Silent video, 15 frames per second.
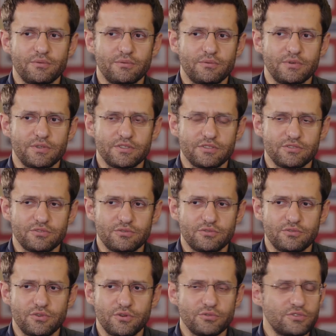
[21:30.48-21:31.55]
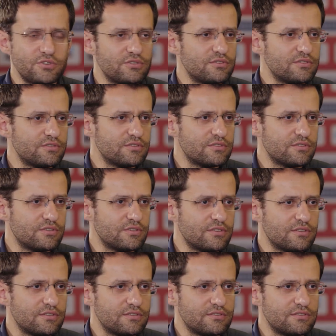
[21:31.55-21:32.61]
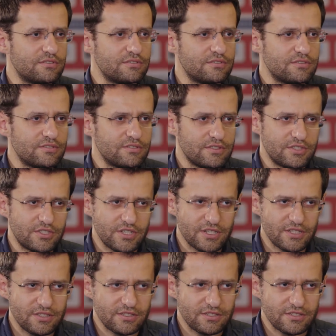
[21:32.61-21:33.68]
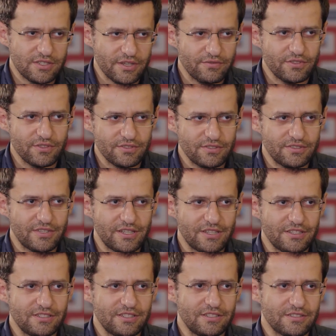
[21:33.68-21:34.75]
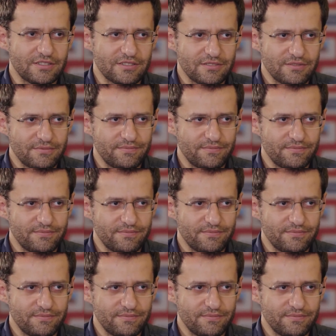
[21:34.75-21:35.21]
was Rowson's uh, chess Seven Deadly Sins,